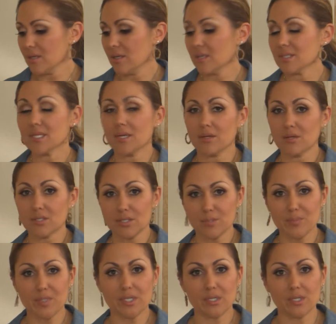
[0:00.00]
Our sancocho's
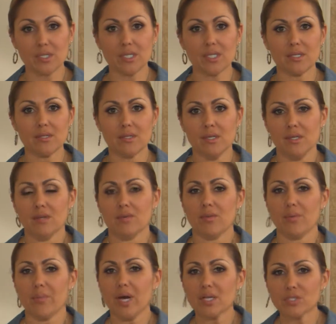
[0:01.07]
been cooking for
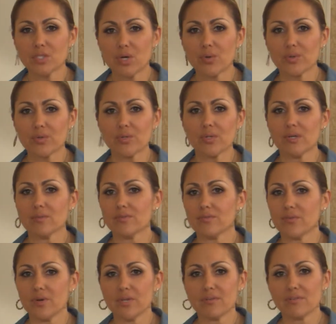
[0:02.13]
about a total of
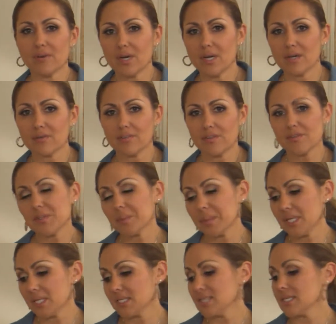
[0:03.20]
45-50
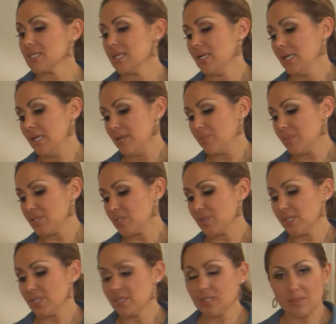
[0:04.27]
minutes
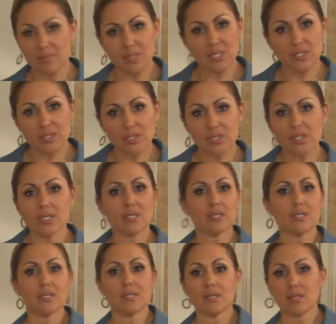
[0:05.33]
between the meat
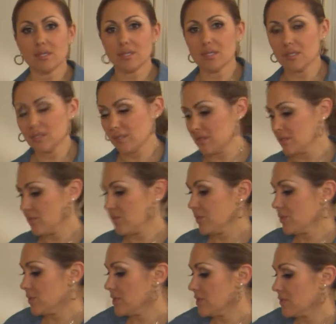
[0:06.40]
cooking and then the
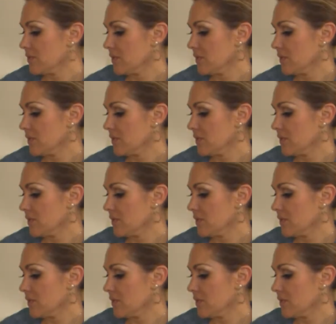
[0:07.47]
roots and